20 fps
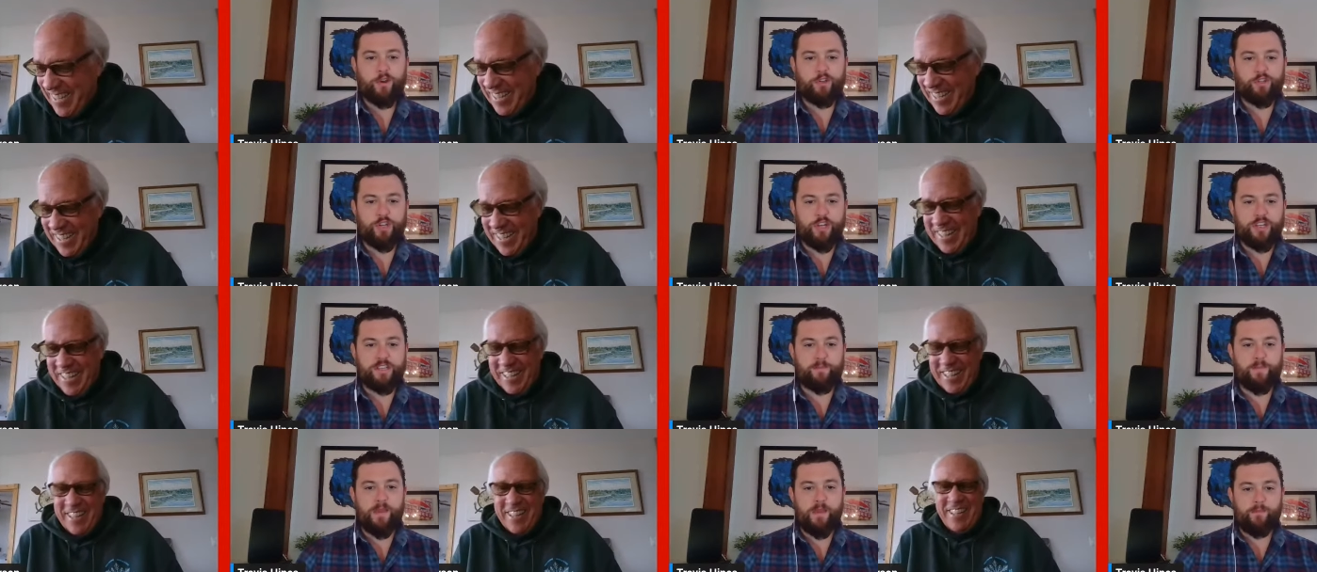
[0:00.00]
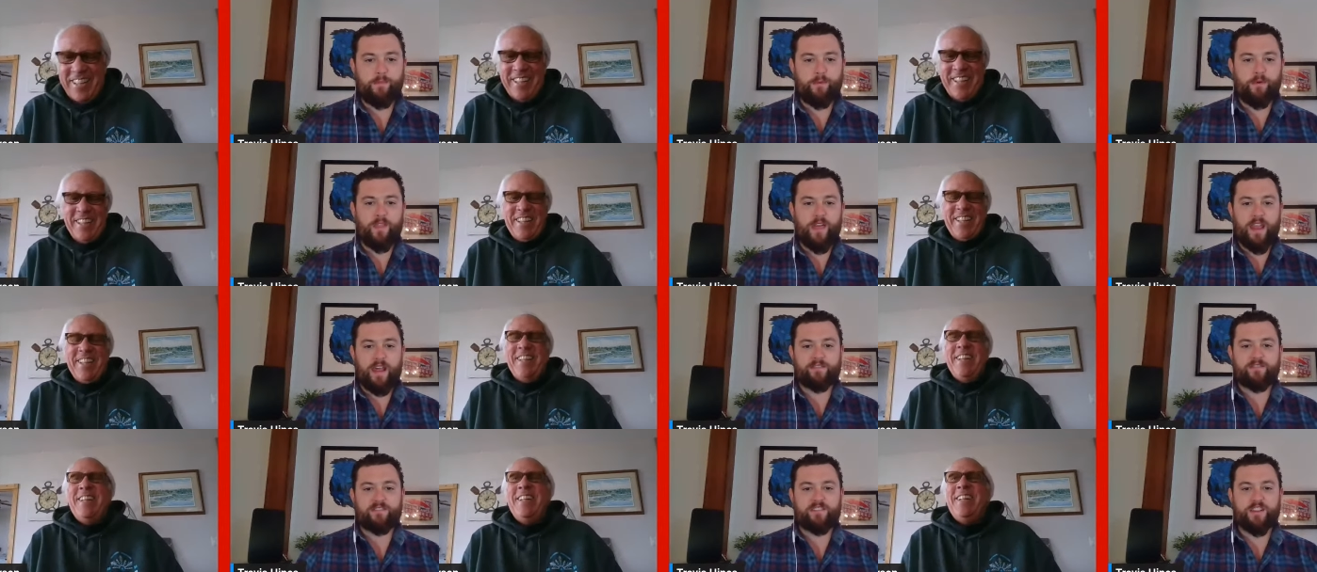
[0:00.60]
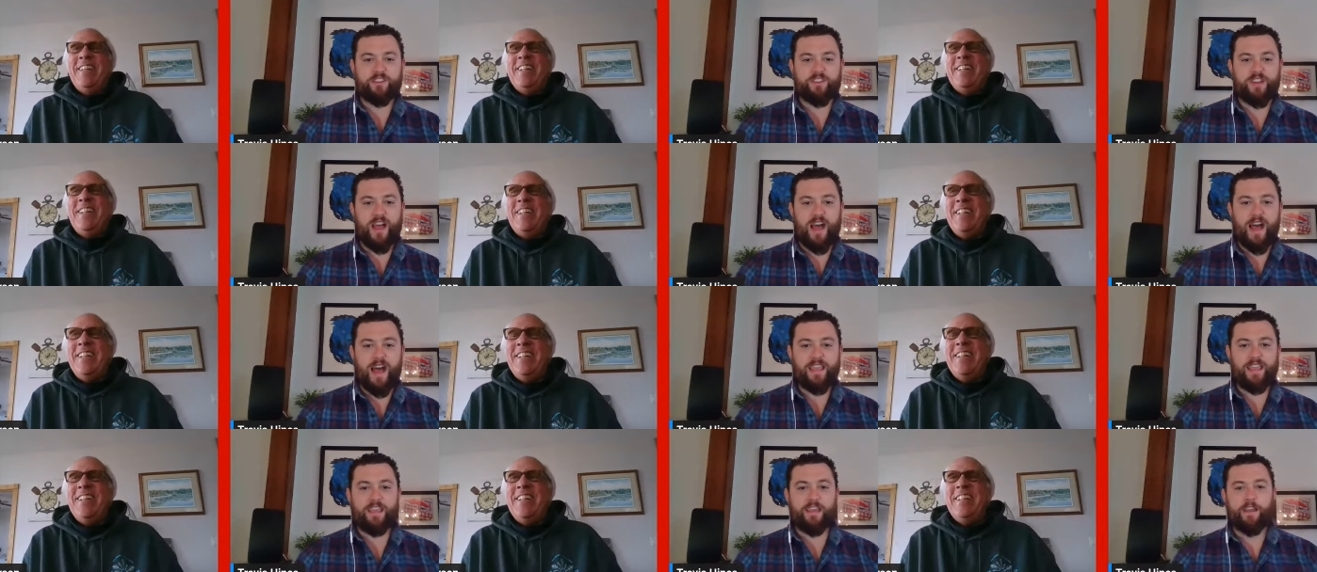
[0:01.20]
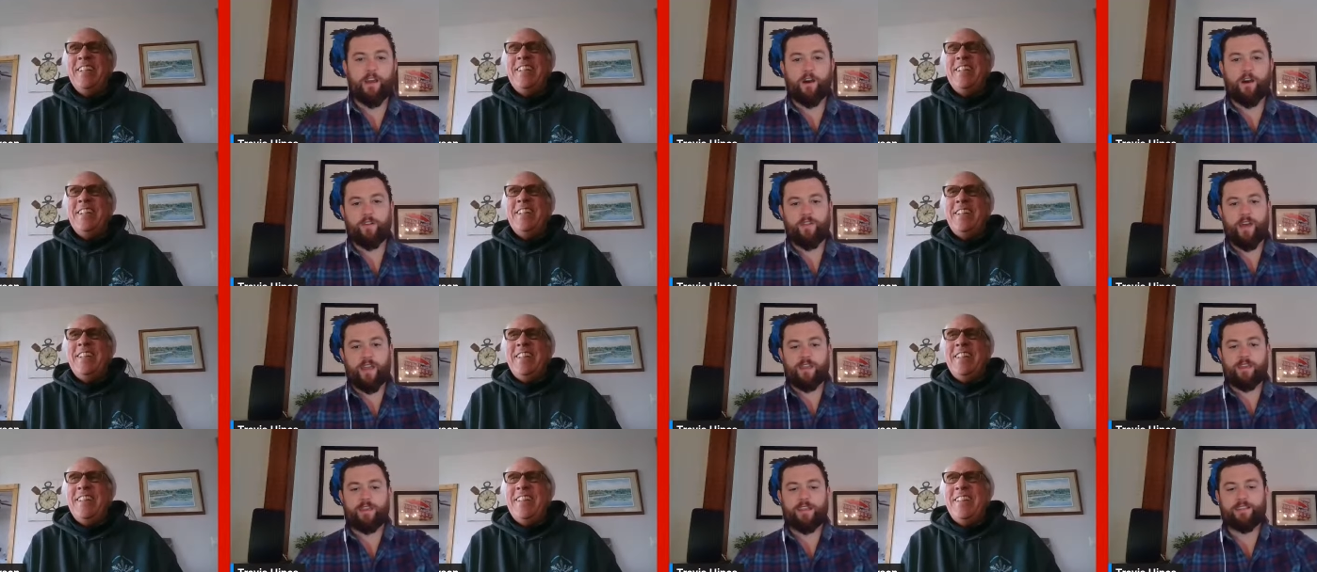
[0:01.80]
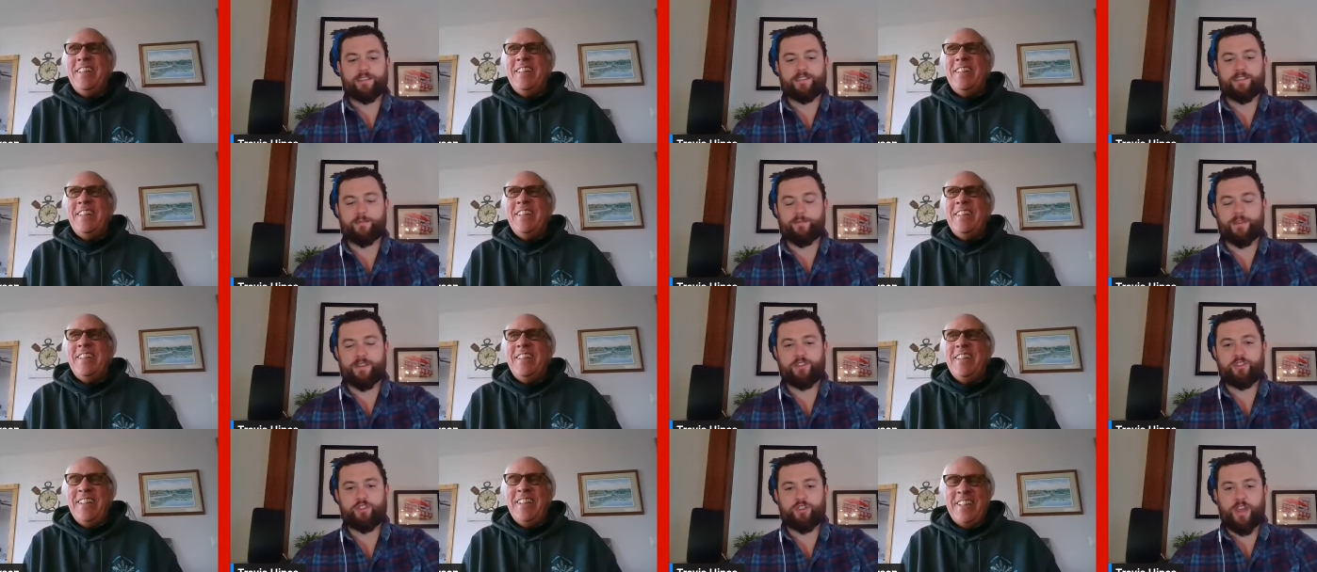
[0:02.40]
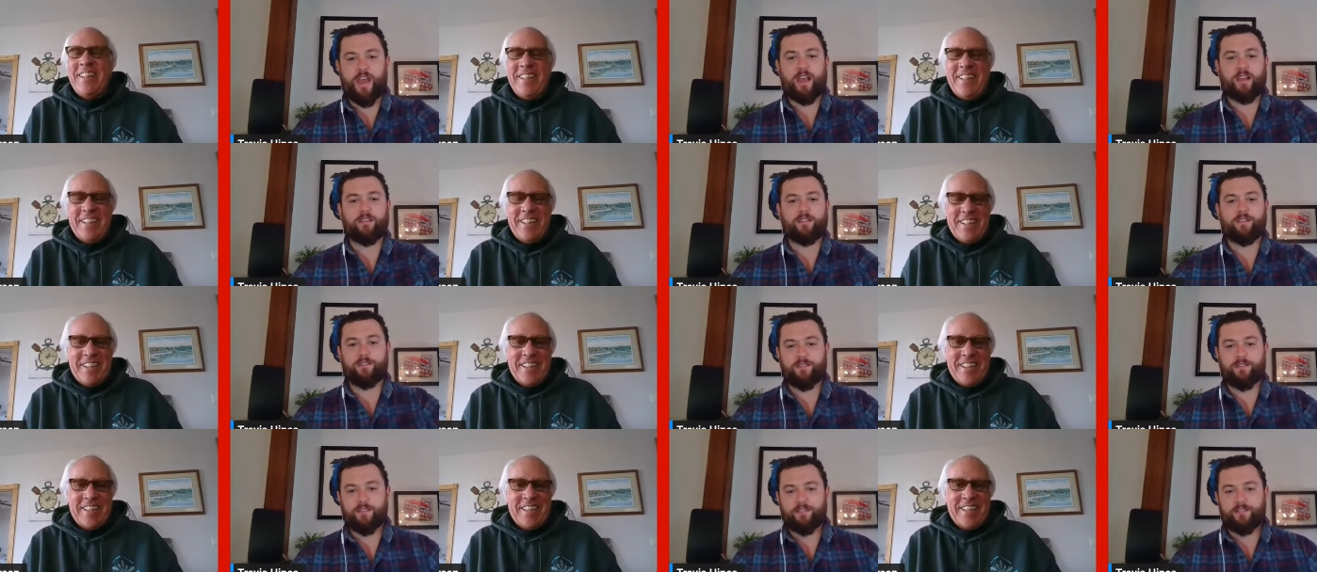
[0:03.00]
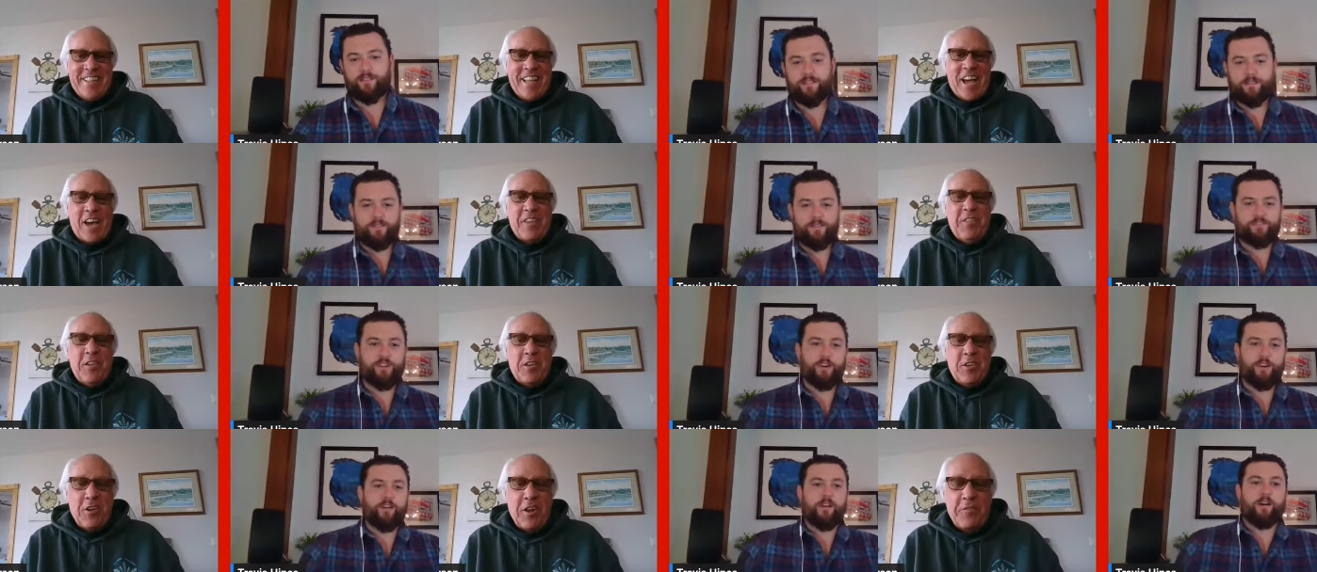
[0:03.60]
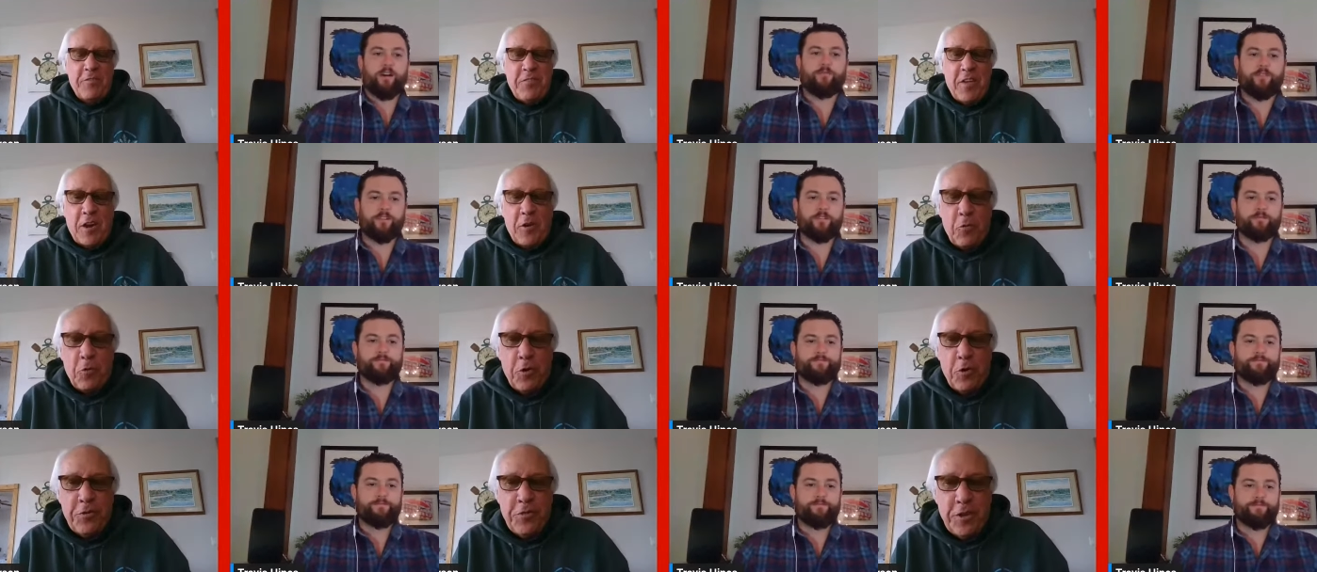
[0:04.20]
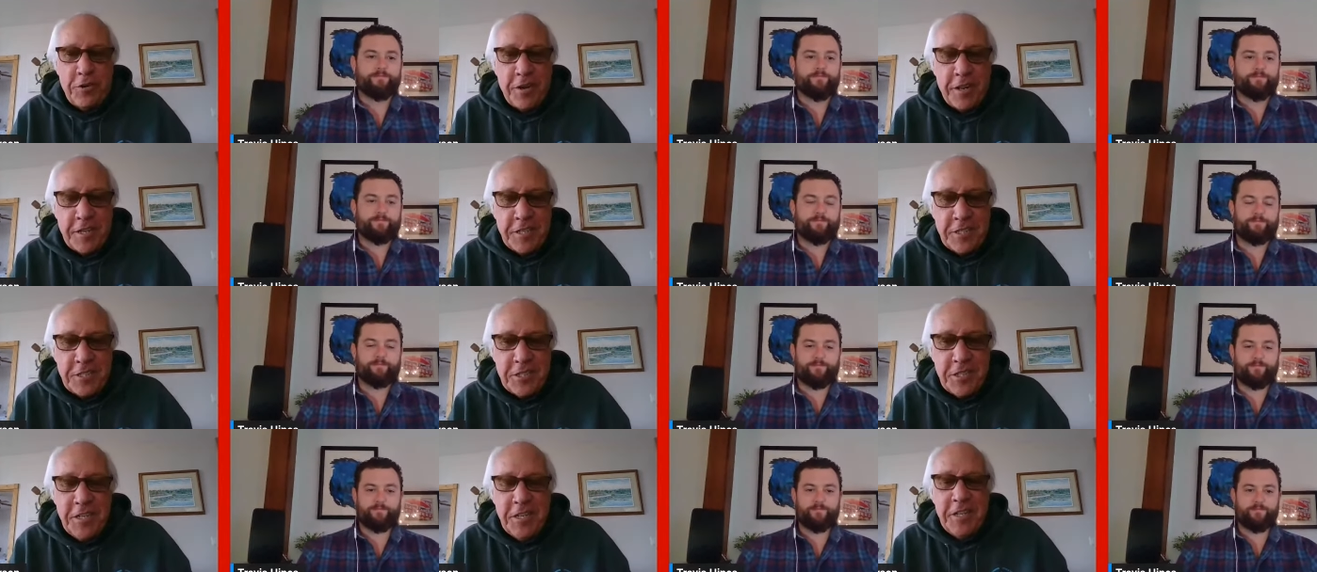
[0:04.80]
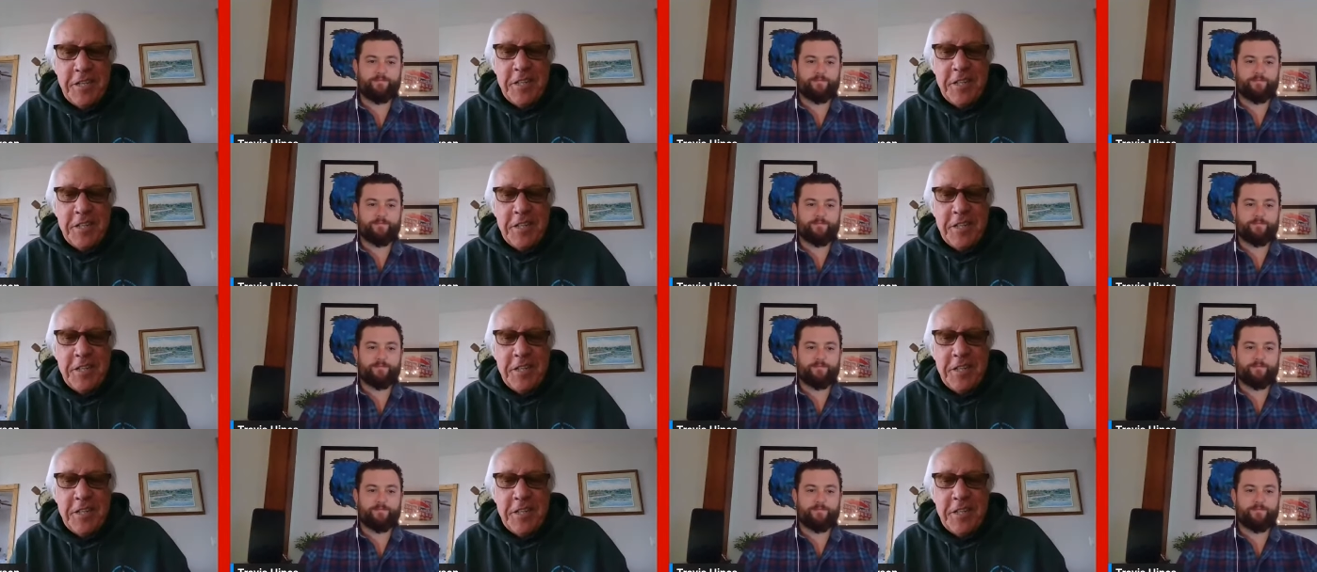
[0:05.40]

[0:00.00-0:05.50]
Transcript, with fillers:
Speaker 1: They're just people that have such a high ego that needs to be checked.
Speaker 2: I think sure. you left out a word there, didn't you?